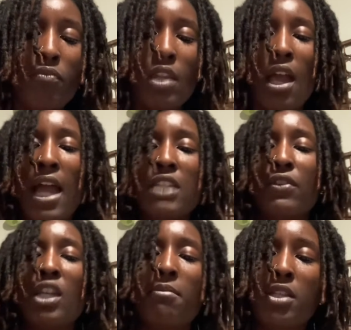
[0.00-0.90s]
I ask
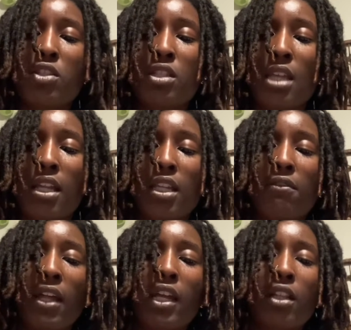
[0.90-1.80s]
for messages I love,
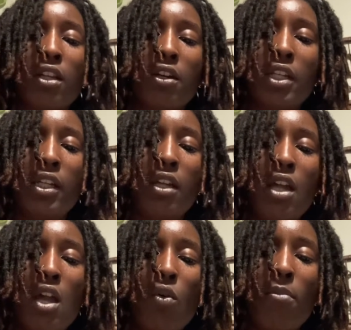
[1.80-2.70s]
light, and clarity.
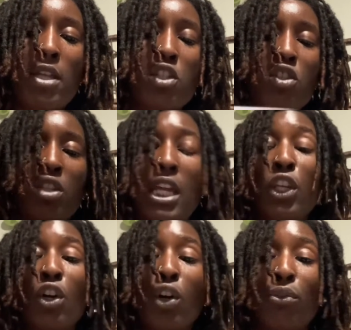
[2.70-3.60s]
What message should they
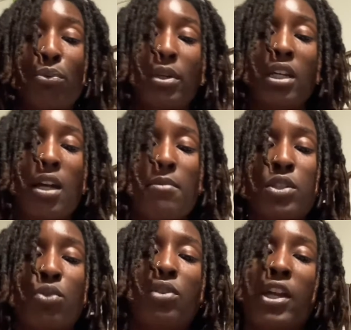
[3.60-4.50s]
know when it comes
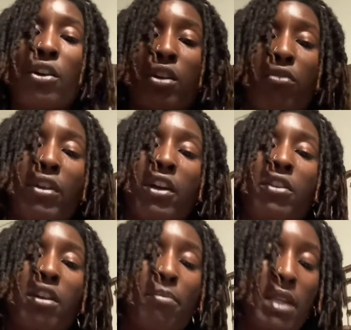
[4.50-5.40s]
to their career and
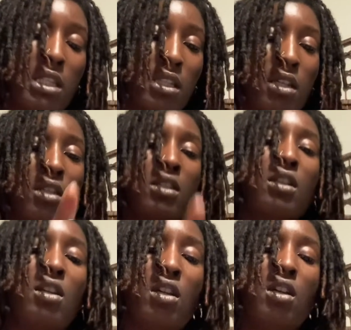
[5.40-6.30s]
their business?
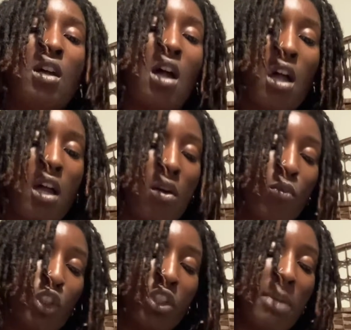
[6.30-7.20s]
Uh,
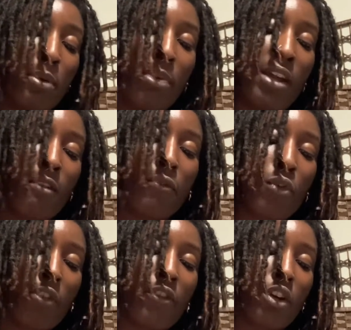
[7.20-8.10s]
what should they prepare
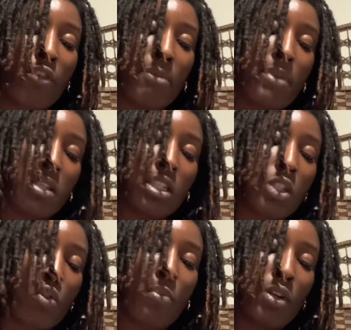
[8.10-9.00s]
for for career, business,
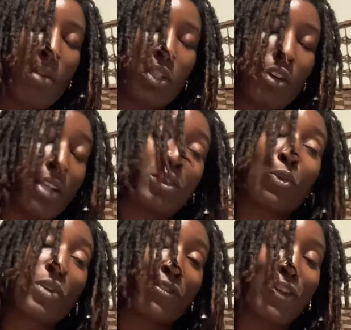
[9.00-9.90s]
Scorpio? I'm sorry,
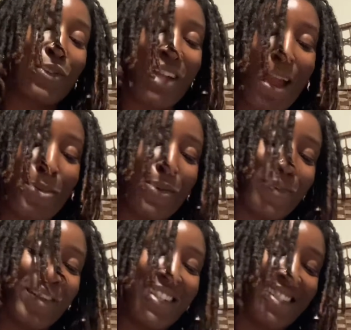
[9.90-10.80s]
Taurus, Virgo, Capricorn.